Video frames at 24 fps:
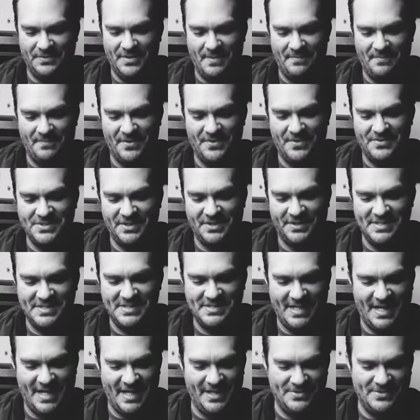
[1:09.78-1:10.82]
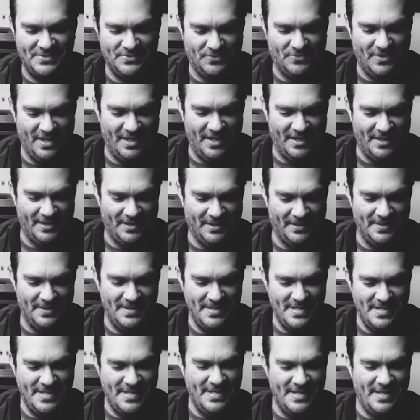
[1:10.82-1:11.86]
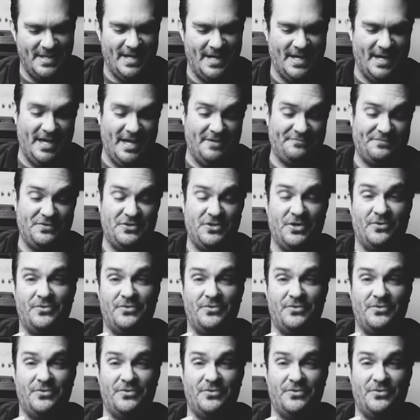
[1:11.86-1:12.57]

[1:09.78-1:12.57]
on the SHP9500s, the Philips